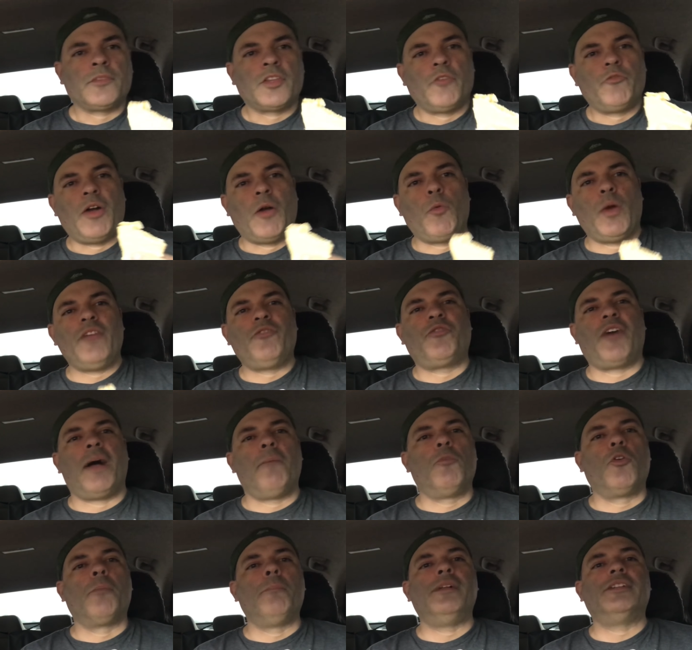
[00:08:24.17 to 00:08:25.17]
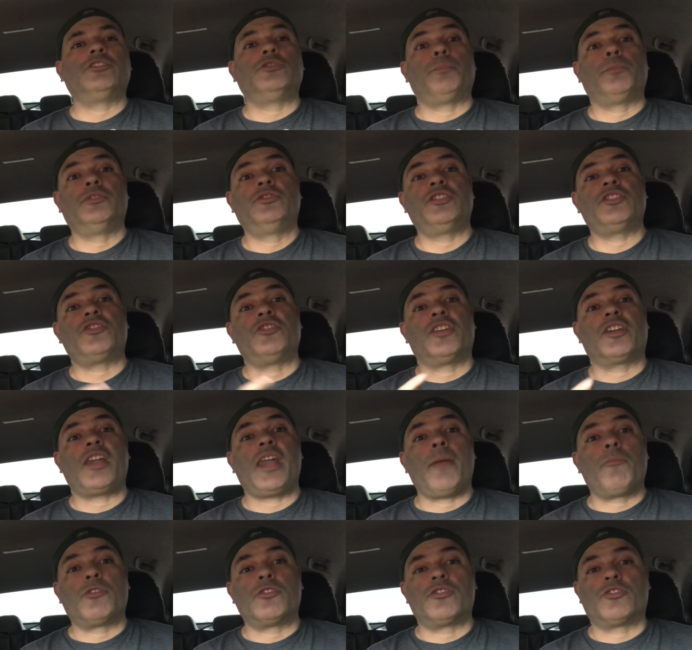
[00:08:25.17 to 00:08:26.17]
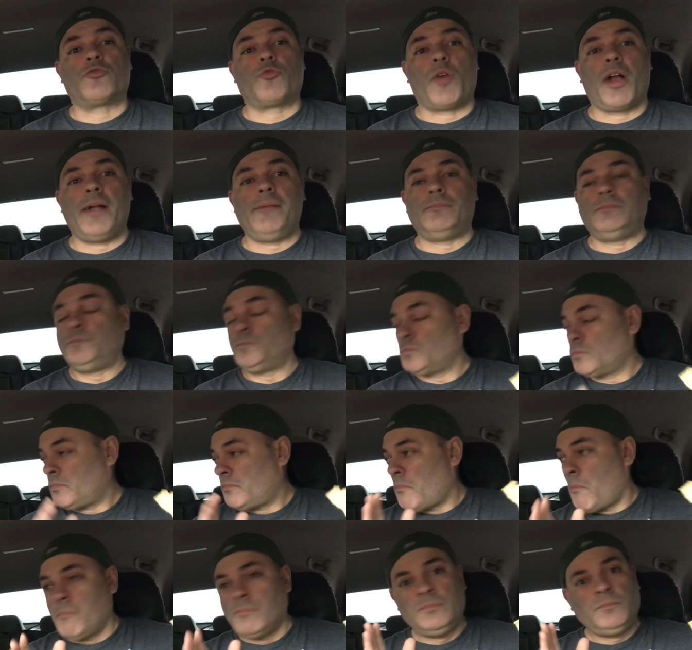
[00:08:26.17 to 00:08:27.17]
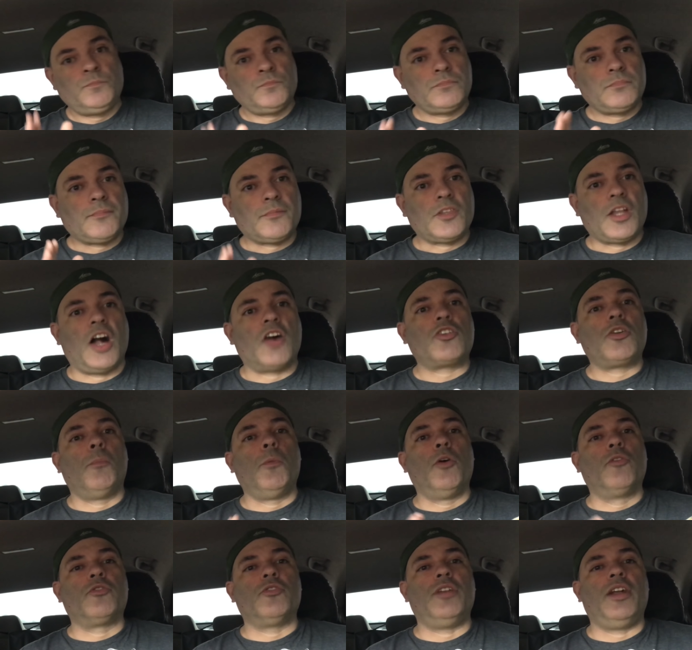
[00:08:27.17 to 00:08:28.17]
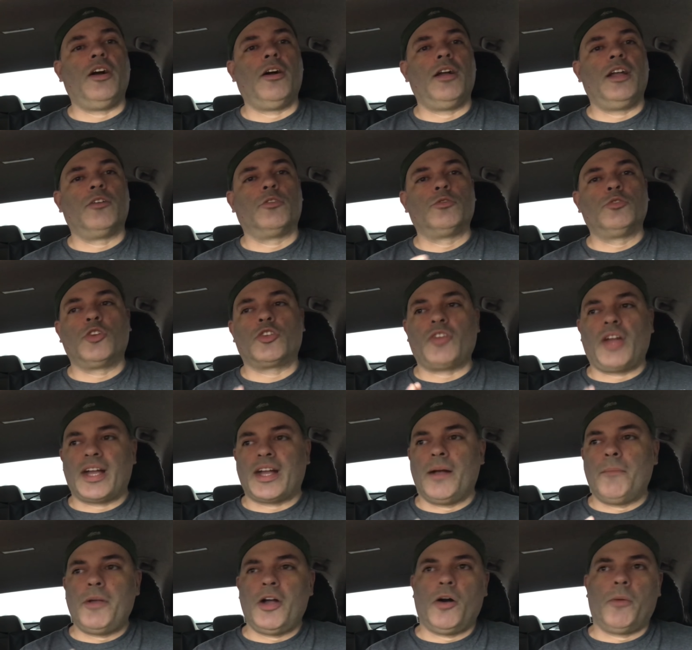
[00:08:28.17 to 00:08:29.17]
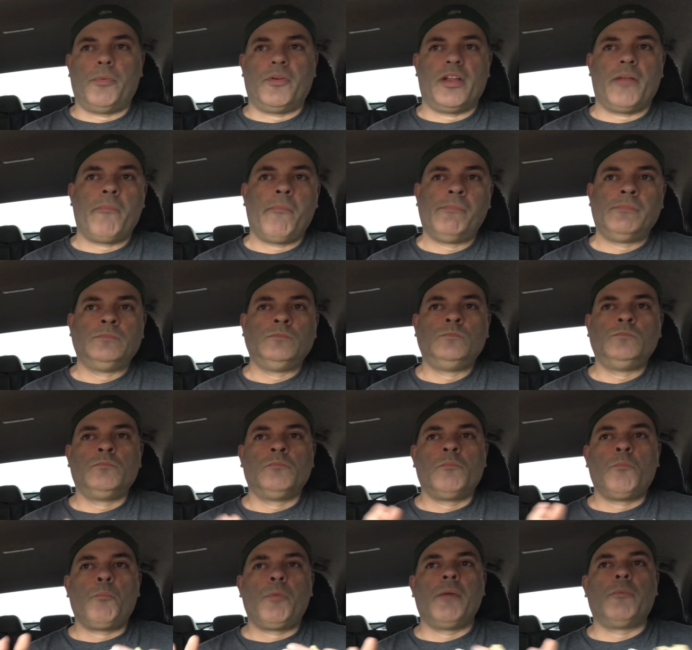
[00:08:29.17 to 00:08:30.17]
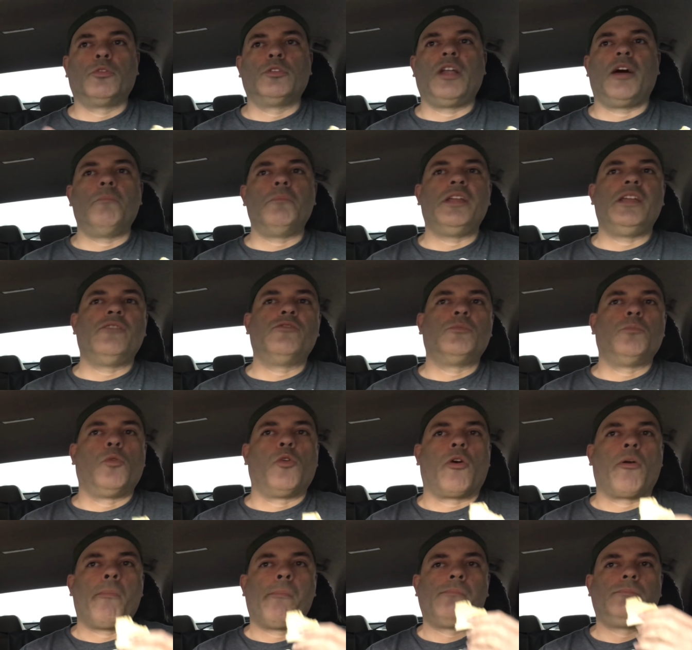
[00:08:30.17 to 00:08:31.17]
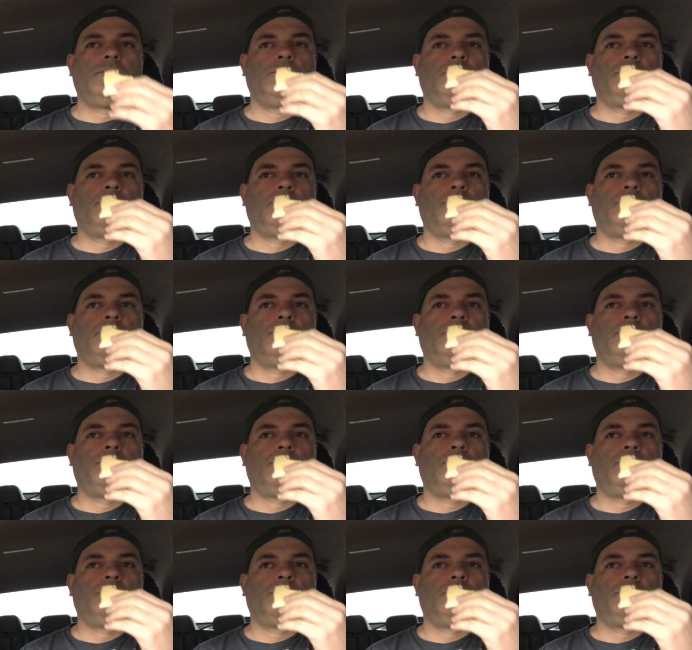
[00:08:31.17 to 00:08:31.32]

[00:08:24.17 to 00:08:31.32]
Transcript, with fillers: If I wait 5 more minutes to position the camera just right, I'll come over and help. It'll look like I'm helping him. People love me even more.